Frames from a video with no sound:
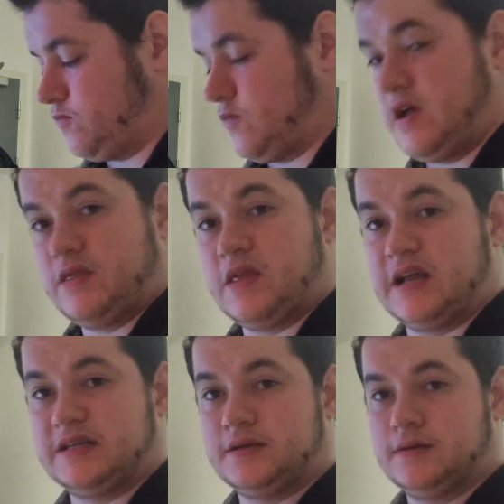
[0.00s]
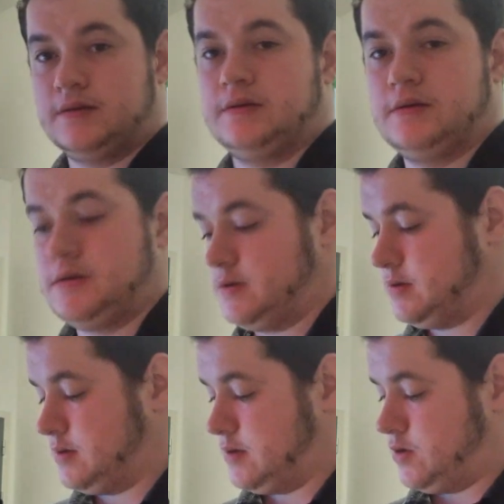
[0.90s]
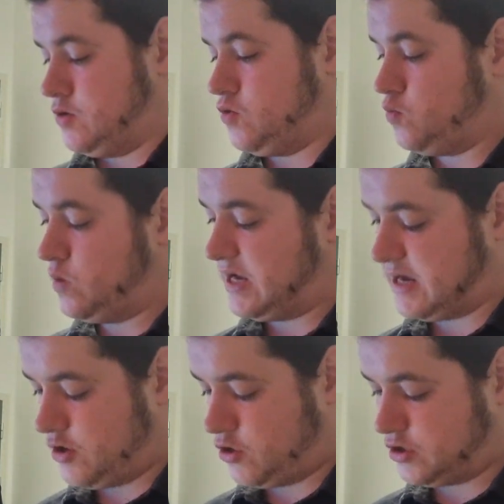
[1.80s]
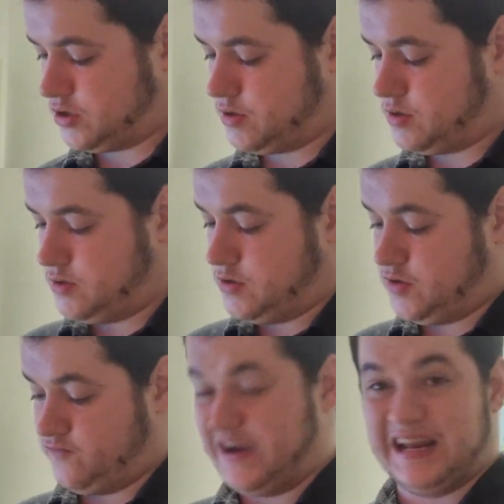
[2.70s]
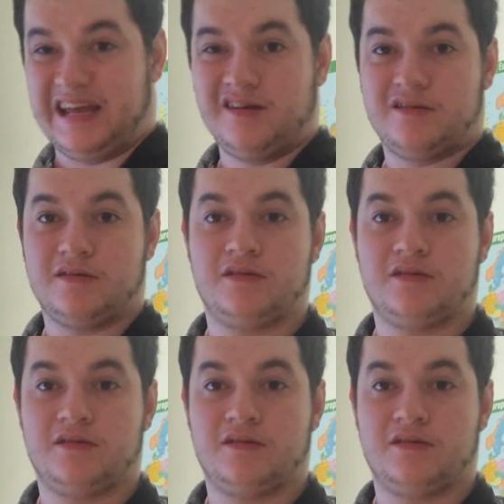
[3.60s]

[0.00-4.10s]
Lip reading: right, that we cannot really